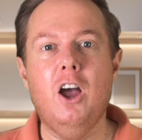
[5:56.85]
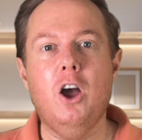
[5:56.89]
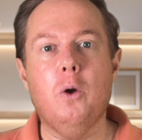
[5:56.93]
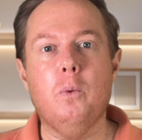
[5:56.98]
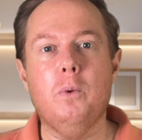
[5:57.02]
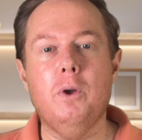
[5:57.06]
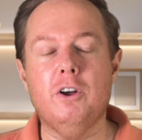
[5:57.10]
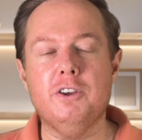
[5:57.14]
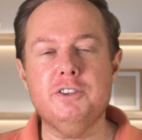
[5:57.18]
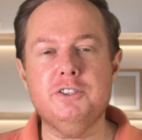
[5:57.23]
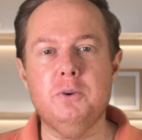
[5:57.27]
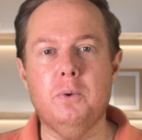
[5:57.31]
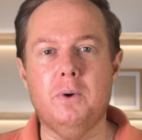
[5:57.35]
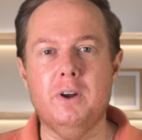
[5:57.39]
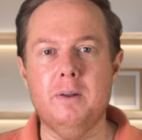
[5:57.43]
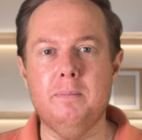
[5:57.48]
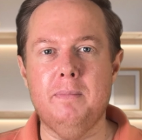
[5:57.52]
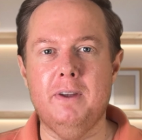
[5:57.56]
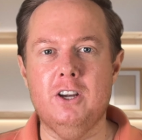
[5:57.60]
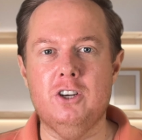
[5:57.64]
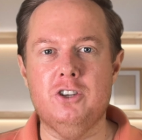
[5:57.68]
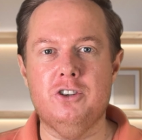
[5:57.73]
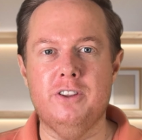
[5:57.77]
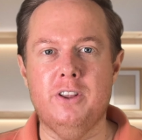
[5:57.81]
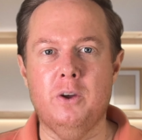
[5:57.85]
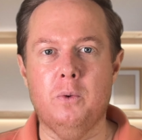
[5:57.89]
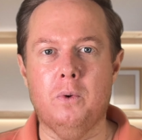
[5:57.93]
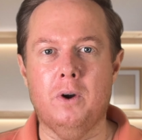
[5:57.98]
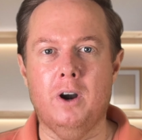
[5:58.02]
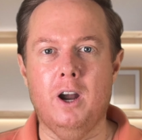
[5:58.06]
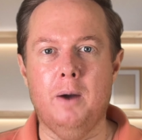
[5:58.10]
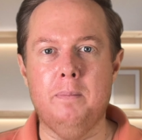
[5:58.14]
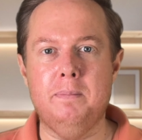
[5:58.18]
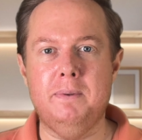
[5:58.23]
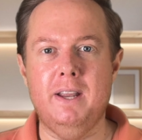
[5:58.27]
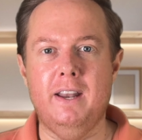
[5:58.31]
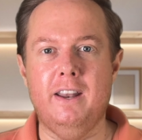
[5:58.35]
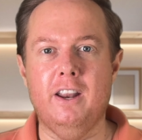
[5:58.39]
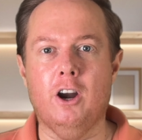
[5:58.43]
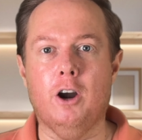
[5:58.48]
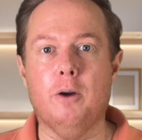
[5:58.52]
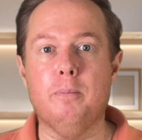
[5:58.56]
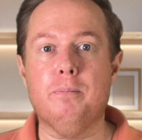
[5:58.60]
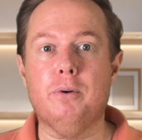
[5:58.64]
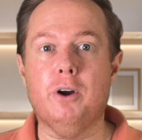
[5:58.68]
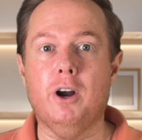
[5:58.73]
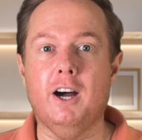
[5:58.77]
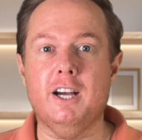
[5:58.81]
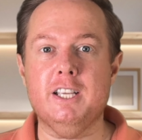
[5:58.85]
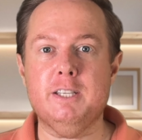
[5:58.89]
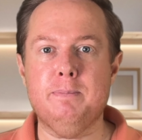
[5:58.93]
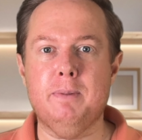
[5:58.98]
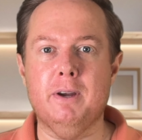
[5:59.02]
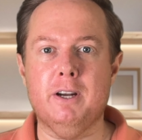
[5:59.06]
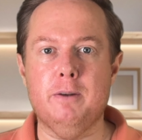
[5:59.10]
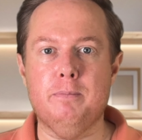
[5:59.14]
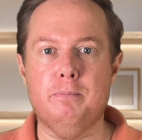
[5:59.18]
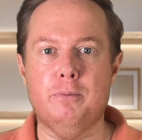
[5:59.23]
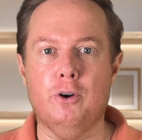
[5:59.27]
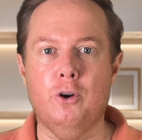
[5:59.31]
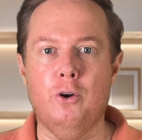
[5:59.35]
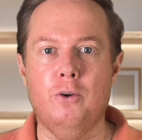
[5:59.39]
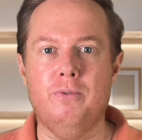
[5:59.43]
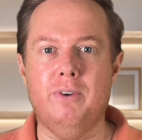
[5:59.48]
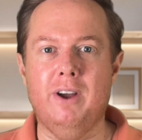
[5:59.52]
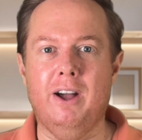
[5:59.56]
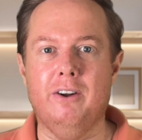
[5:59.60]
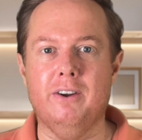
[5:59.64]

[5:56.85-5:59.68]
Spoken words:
We also want to make sure that we're updating our prospect profile